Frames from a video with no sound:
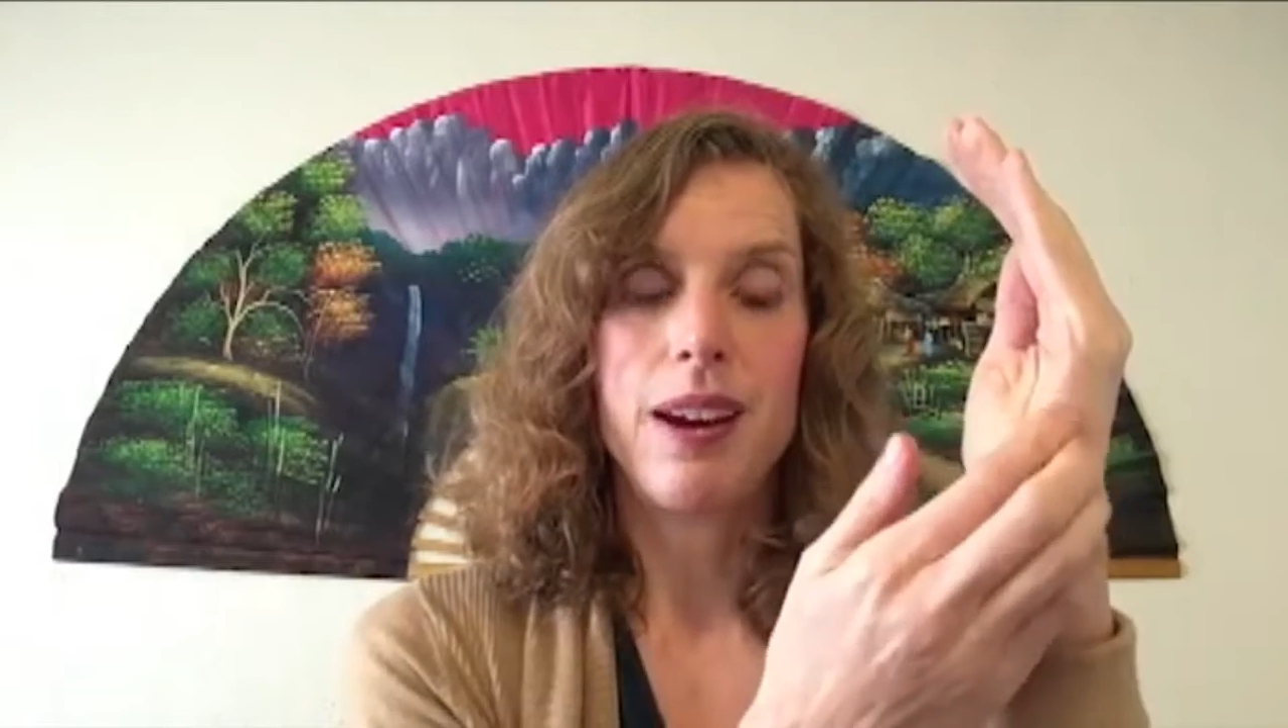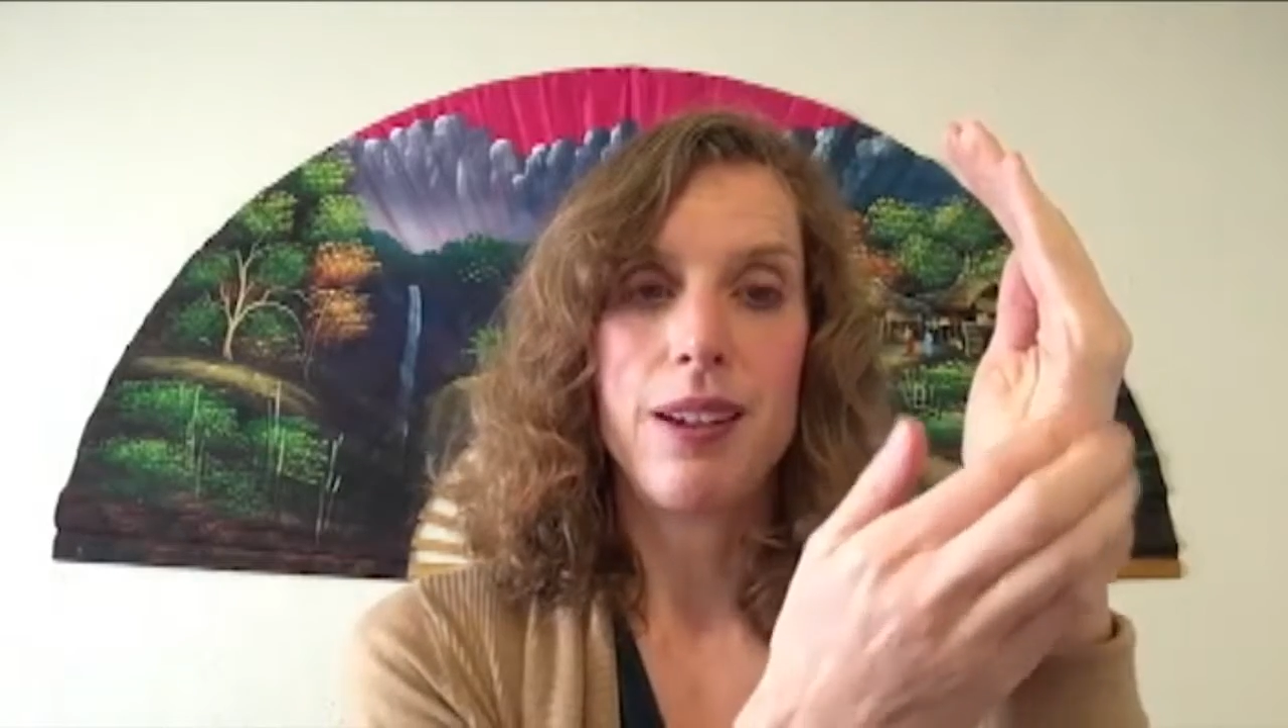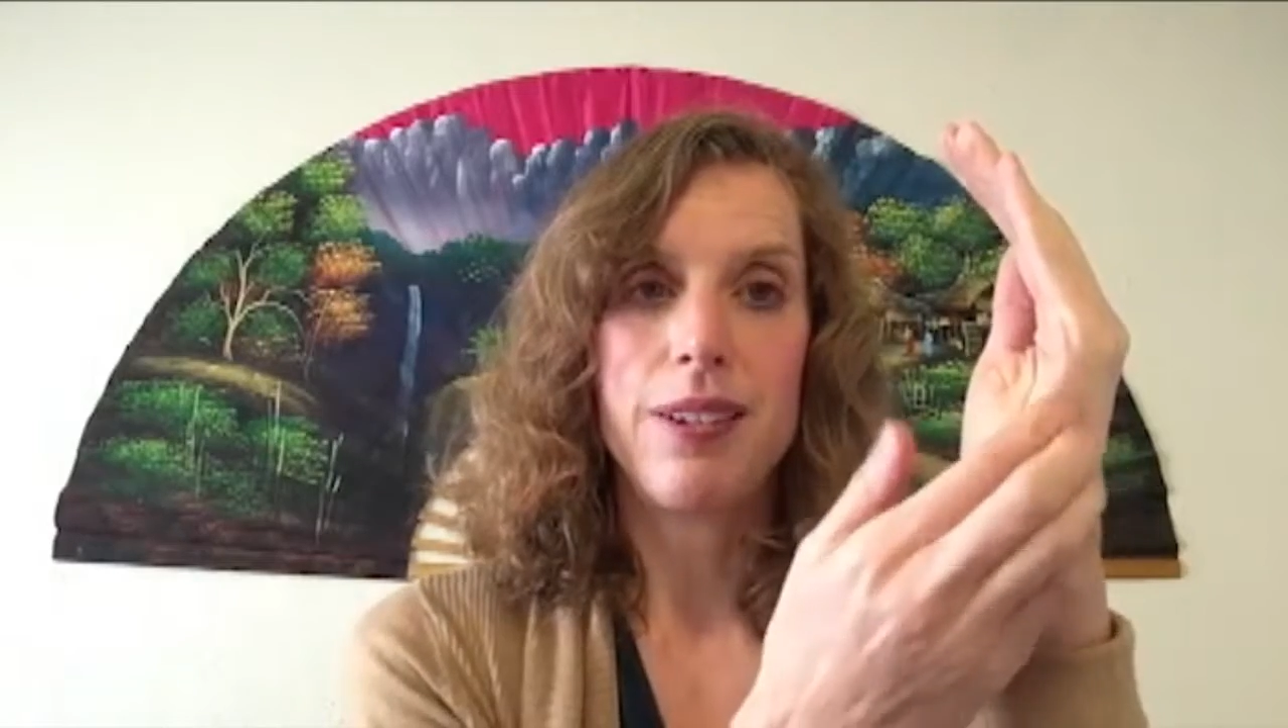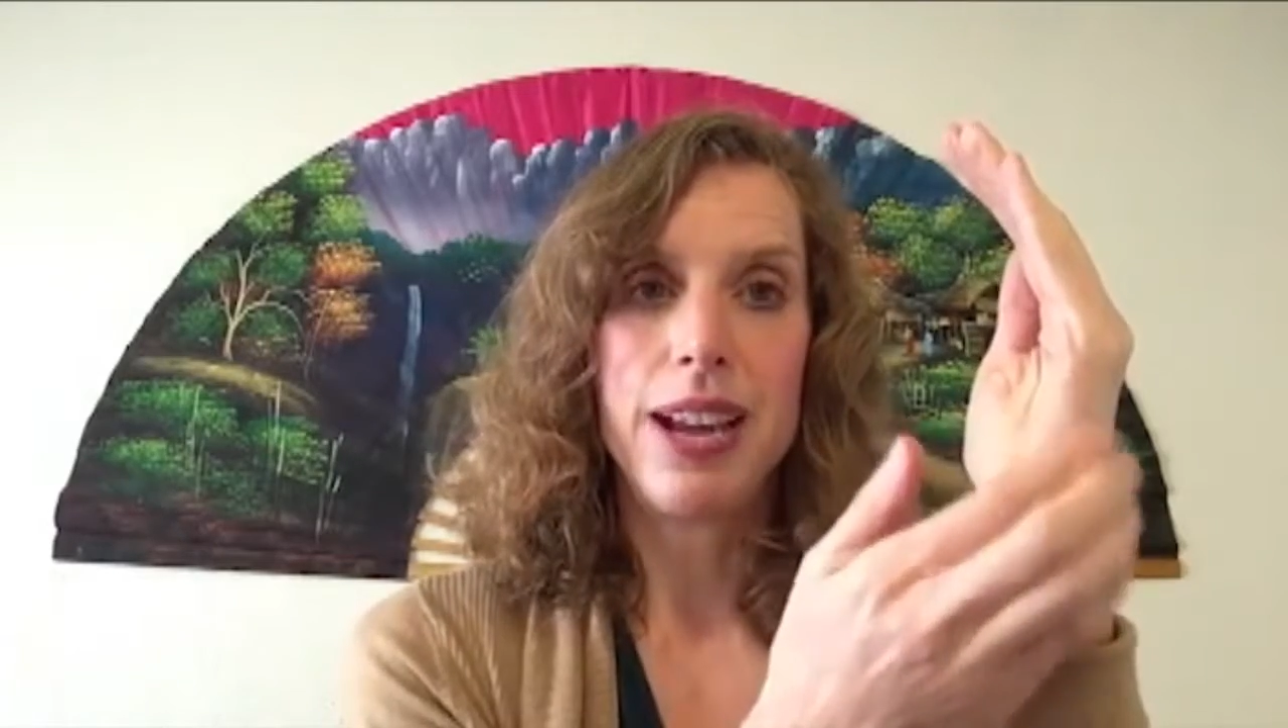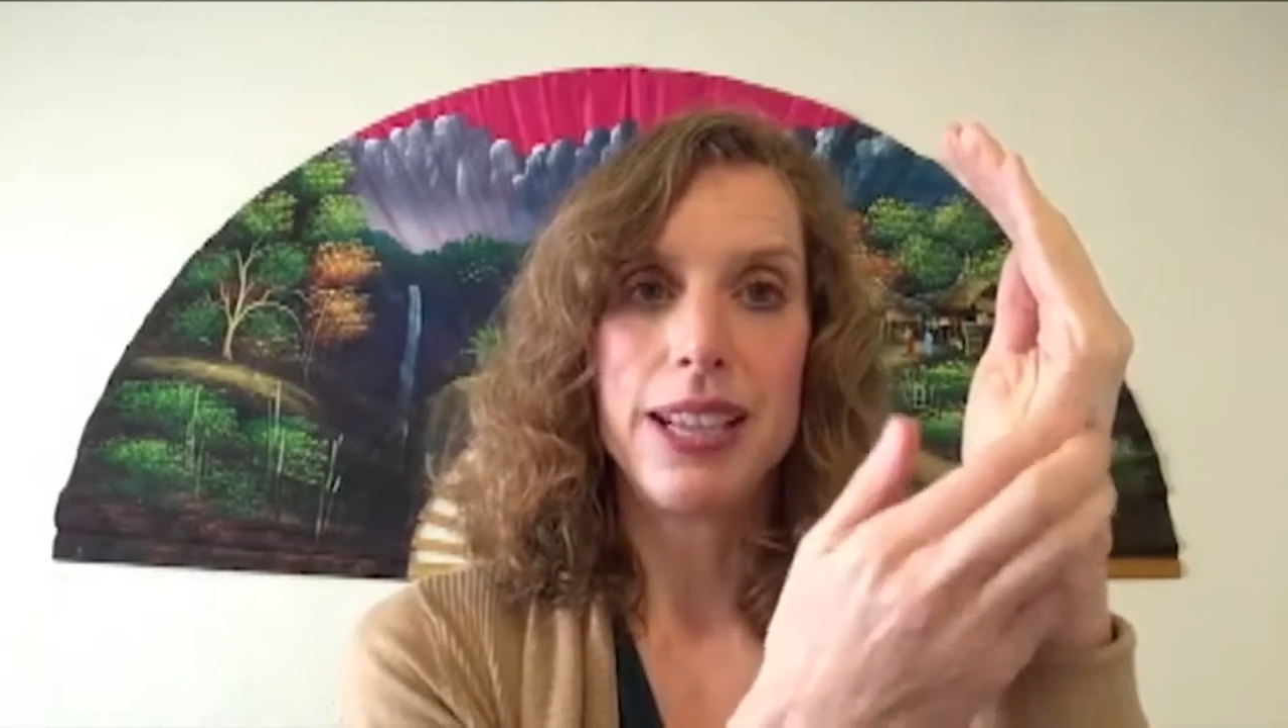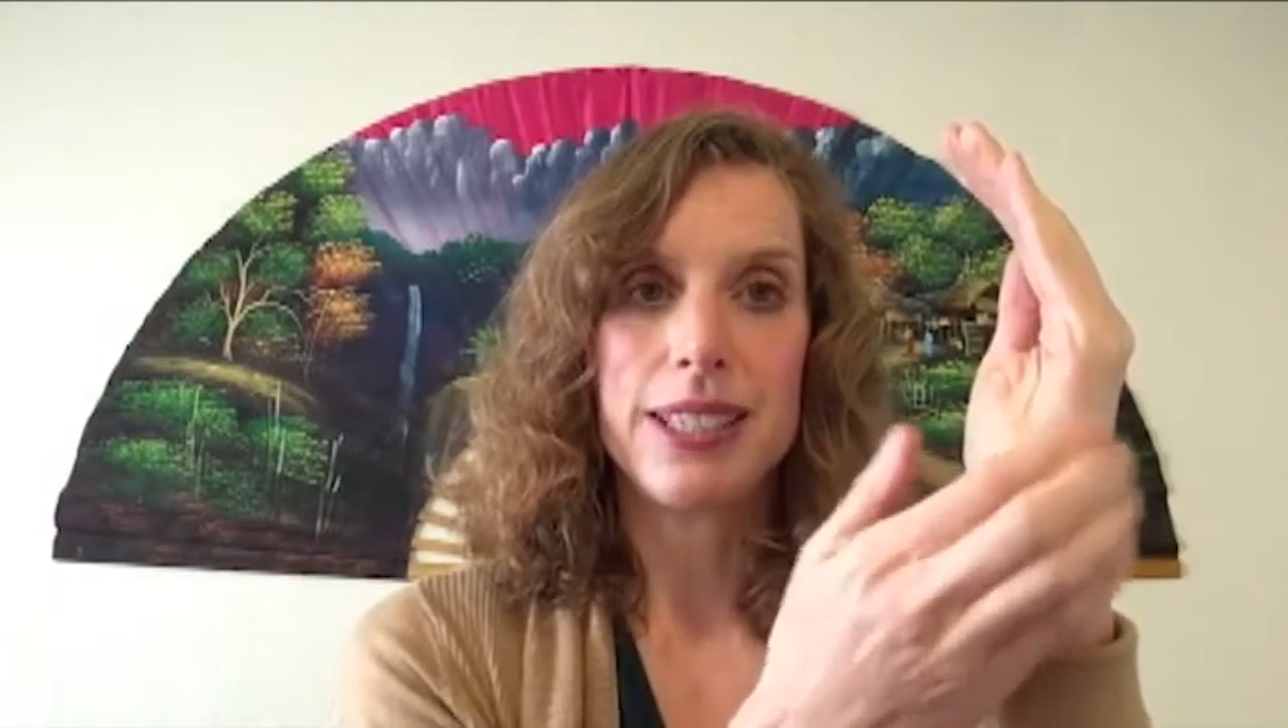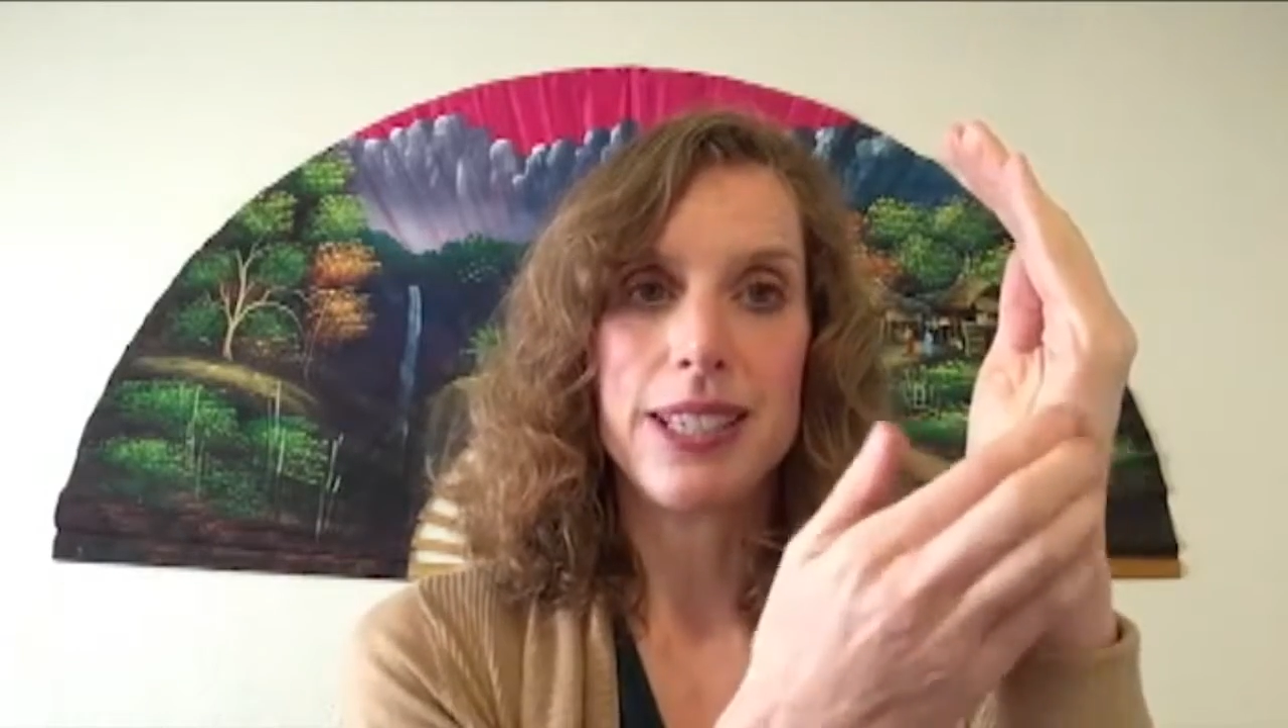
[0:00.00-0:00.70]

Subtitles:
All right,